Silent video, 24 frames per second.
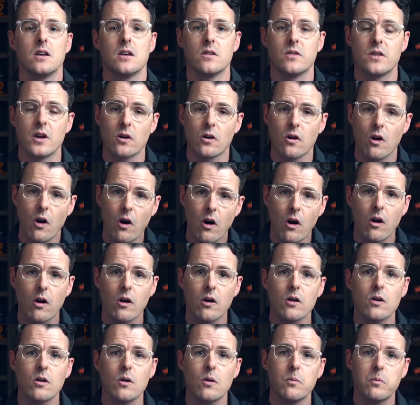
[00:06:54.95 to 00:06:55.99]
There
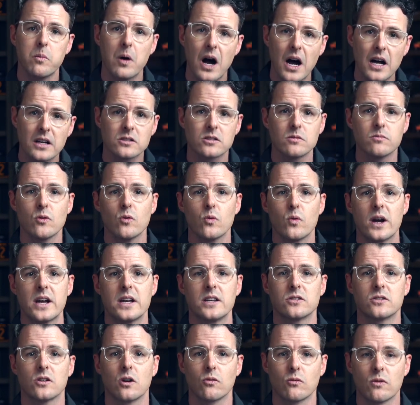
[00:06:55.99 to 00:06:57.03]
are possible
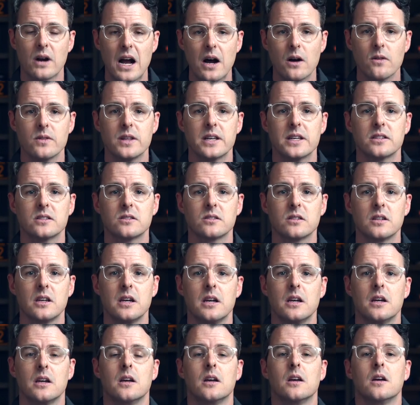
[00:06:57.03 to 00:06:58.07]
ways around this,
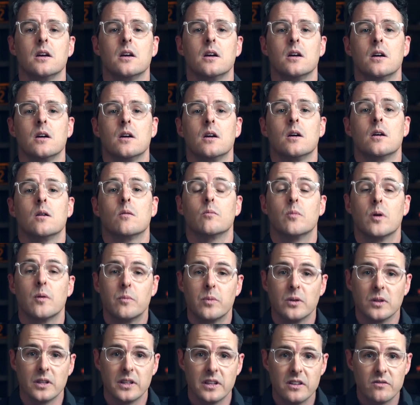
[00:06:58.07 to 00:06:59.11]
but
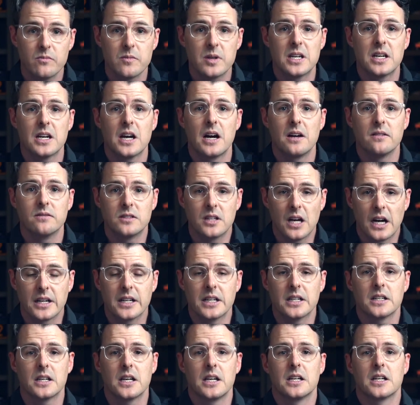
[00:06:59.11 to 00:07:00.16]
believe me, I've done
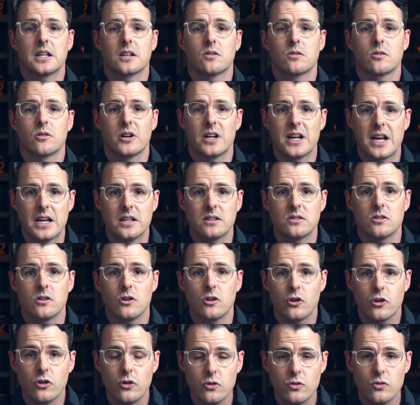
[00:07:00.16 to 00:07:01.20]
it, and it creates
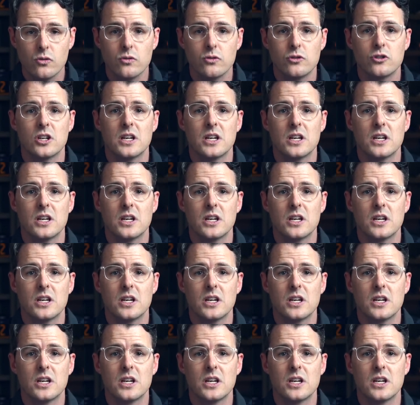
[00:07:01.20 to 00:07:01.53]
huge